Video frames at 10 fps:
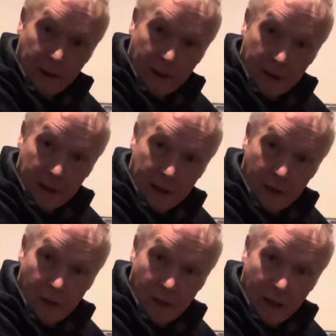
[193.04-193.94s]
that
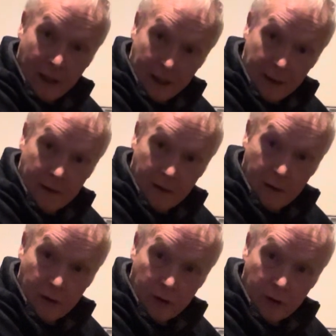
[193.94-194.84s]
is in
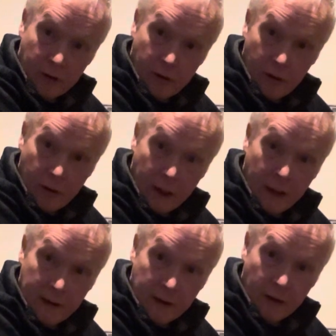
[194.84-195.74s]
the
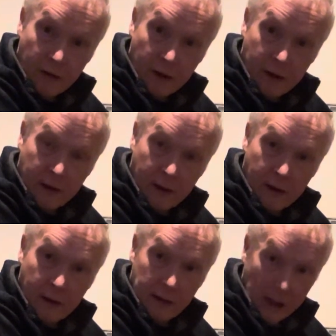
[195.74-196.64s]

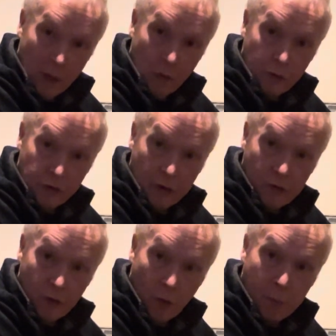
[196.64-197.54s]
integrated now
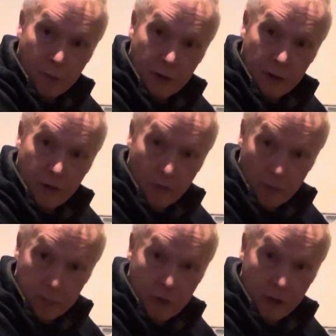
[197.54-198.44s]
just operates
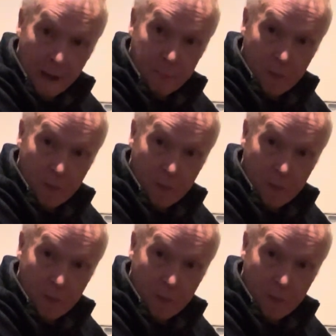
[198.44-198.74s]
the preamp